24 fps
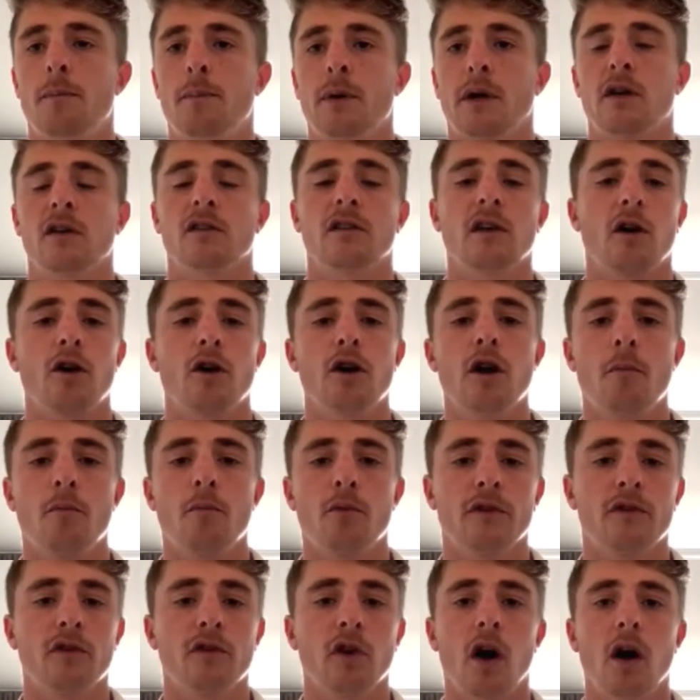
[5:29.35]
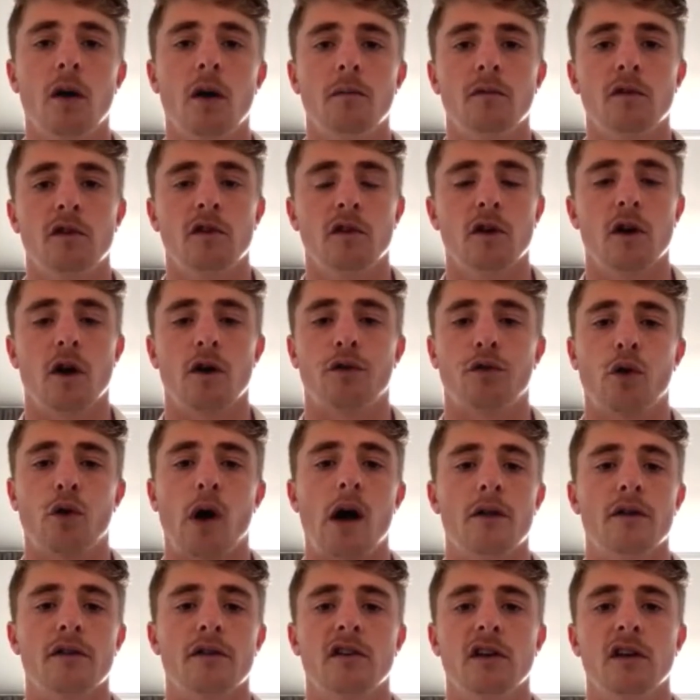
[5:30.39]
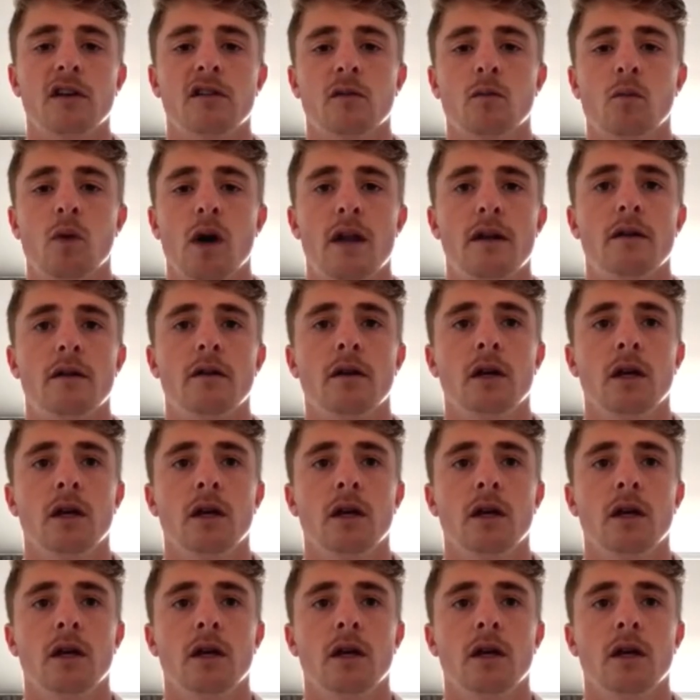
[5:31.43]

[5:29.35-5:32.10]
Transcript: Because there are a number of times, you know, throughout the season when